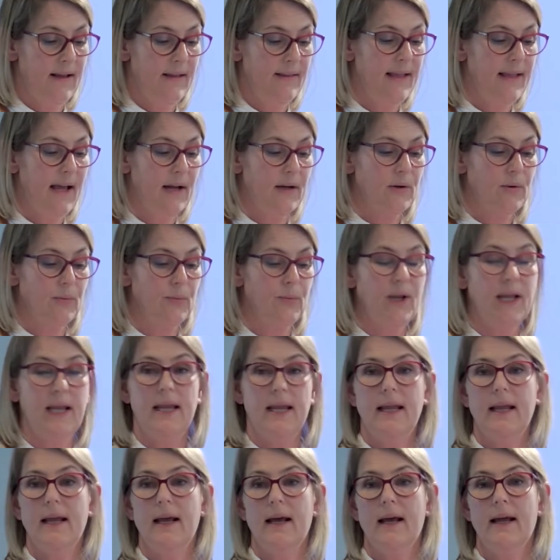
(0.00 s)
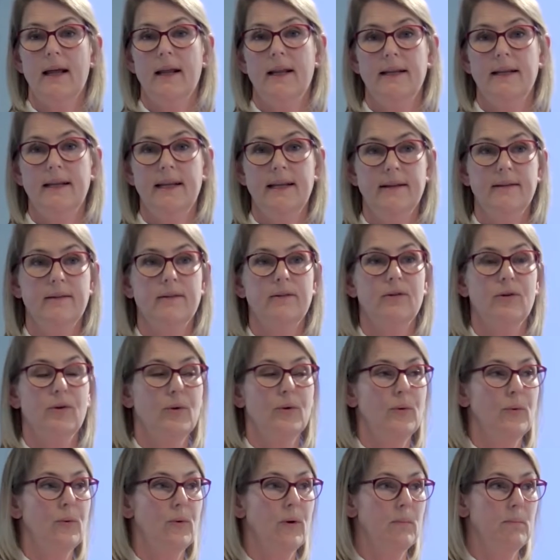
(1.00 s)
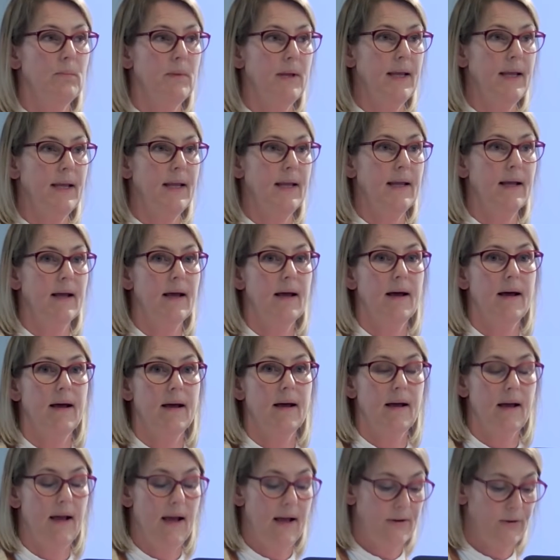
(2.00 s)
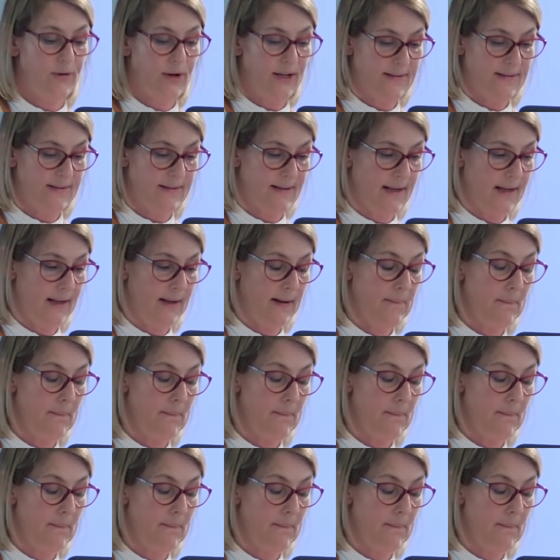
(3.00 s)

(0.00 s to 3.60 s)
that we need to be addressing